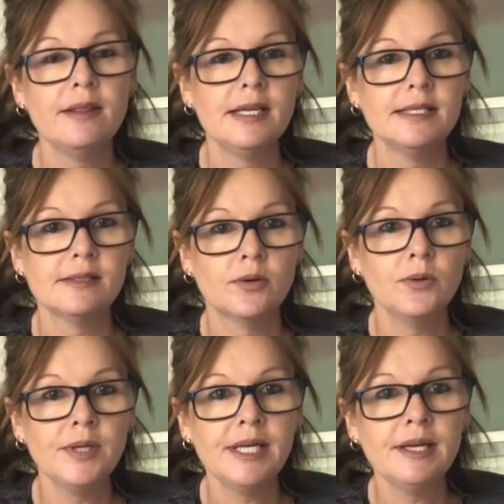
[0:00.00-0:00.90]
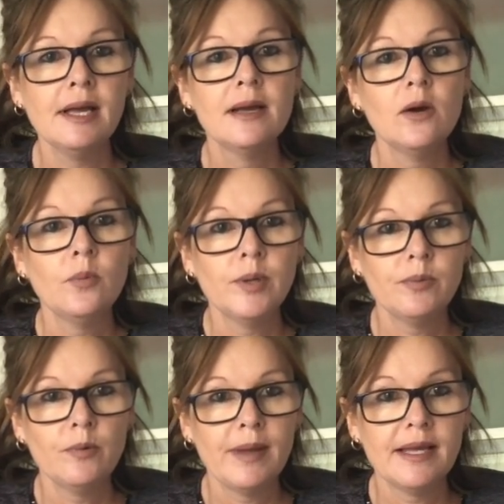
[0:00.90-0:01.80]
these are cooking, we
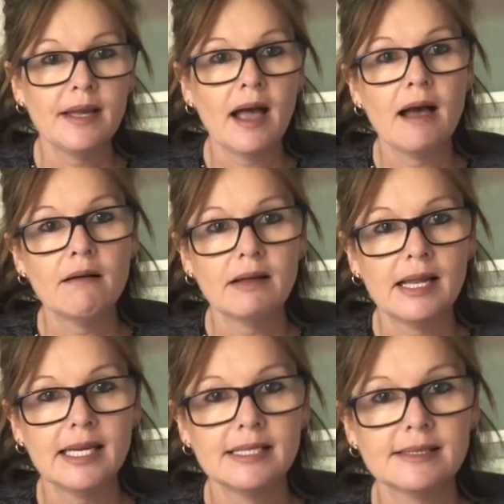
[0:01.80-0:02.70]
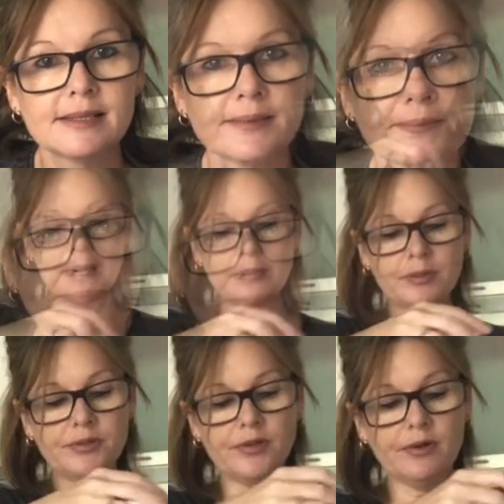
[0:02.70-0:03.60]
will make our glaze. maple
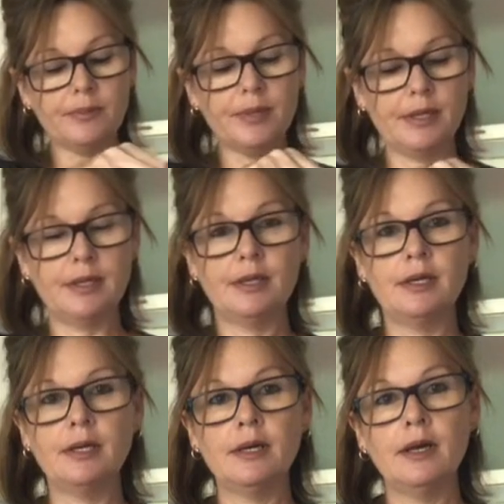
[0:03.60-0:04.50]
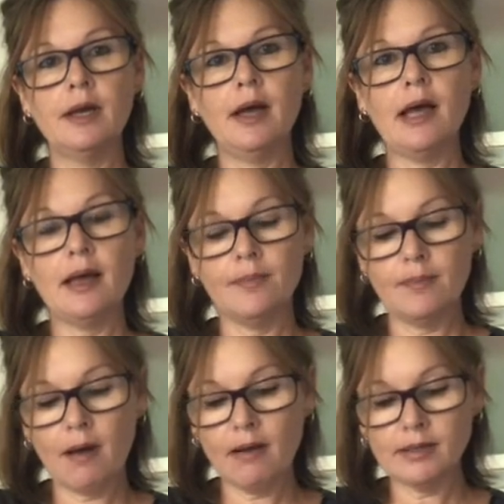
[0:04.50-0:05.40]
syrup um,
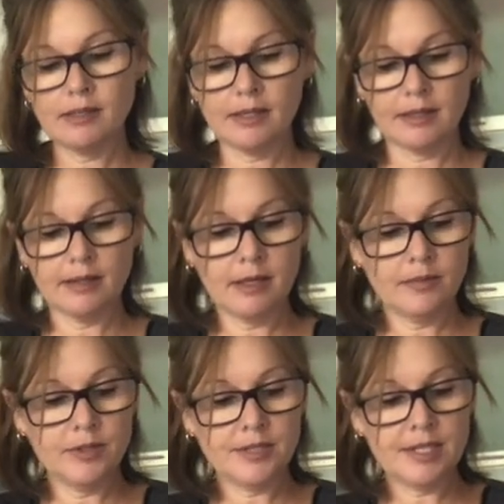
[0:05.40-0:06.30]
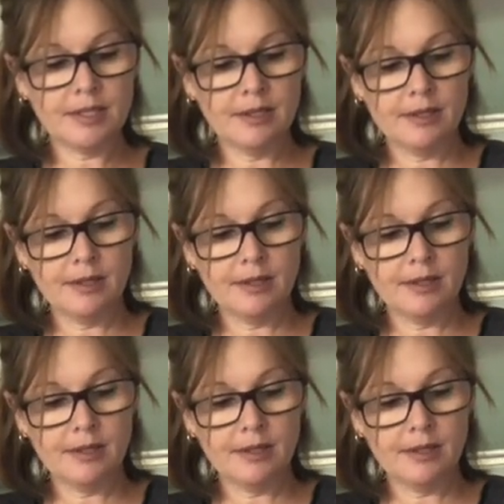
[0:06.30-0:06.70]
icing that I'm using.